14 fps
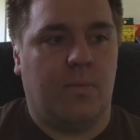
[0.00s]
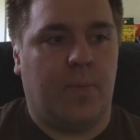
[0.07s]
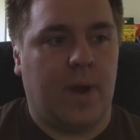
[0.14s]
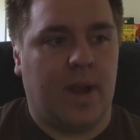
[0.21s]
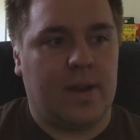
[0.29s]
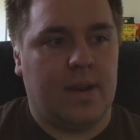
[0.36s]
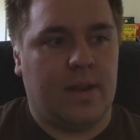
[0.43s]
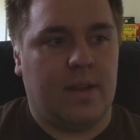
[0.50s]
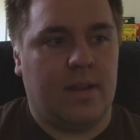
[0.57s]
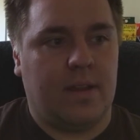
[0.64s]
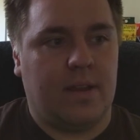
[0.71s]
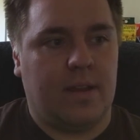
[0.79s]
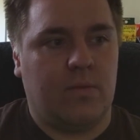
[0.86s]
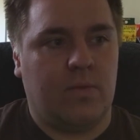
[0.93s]
but
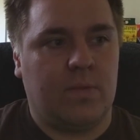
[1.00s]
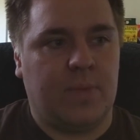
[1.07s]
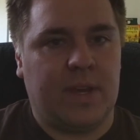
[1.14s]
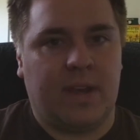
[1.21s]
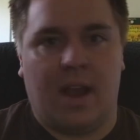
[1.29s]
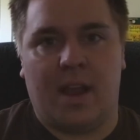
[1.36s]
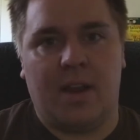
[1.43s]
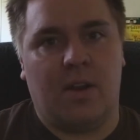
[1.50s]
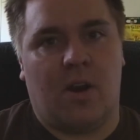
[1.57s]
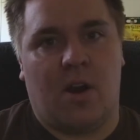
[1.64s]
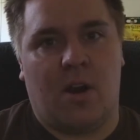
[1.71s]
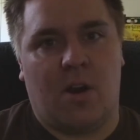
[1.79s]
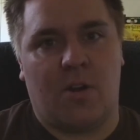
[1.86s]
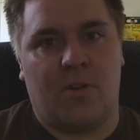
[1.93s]
it would be kind of
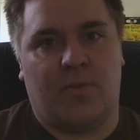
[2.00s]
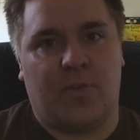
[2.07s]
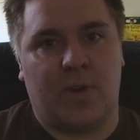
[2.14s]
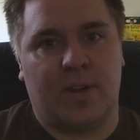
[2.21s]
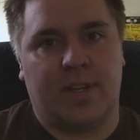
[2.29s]
hard for